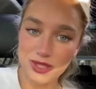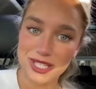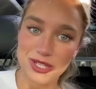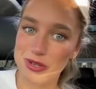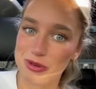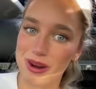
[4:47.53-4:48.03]
It
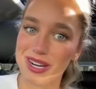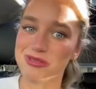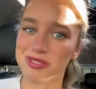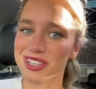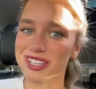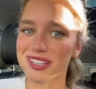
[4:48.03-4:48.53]
just reminds me
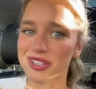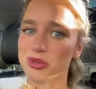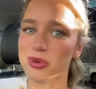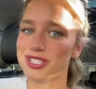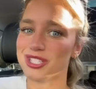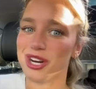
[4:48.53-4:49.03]
of like a
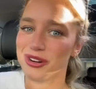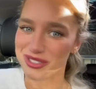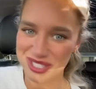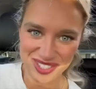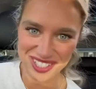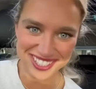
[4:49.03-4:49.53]
quick
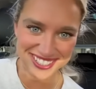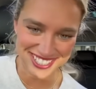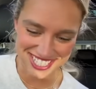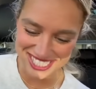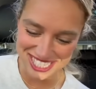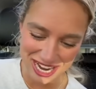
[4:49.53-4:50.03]
service meal at
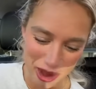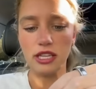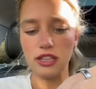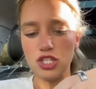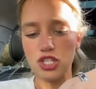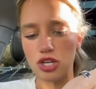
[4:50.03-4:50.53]
Disney. And
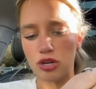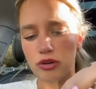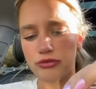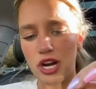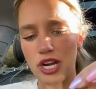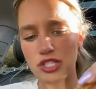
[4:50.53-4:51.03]
then these churro
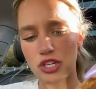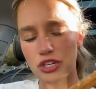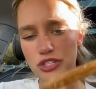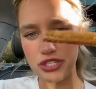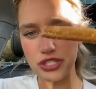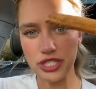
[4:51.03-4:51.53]
fries
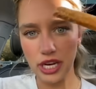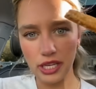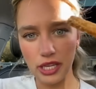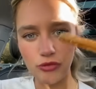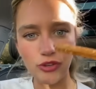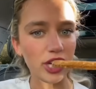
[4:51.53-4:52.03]
are
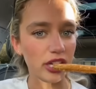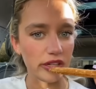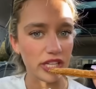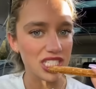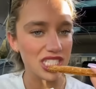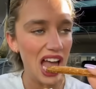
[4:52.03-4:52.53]
stinking
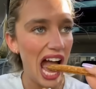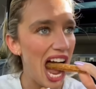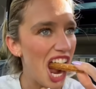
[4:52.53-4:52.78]
ridiculous.